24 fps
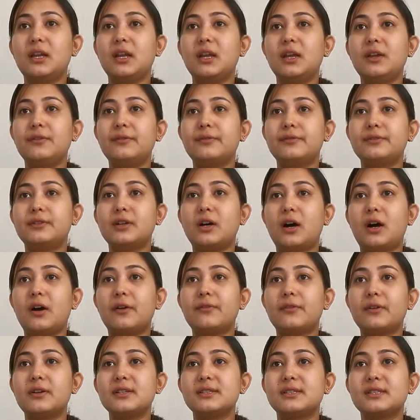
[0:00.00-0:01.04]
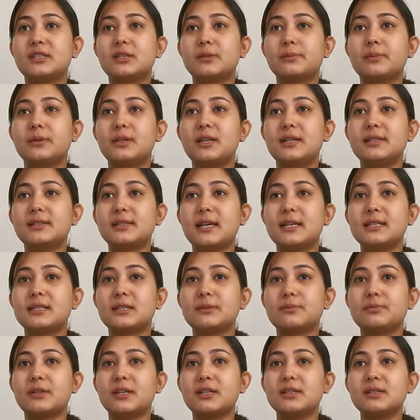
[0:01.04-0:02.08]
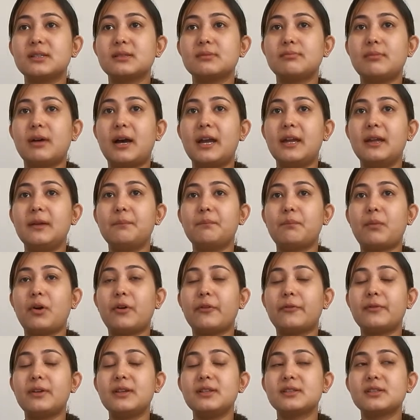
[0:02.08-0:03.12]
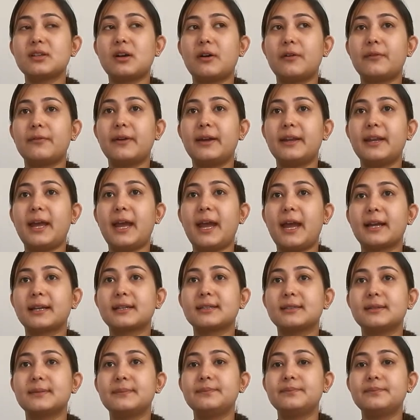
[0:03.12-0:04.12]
if the offer stipulates acceptance by performance of an act.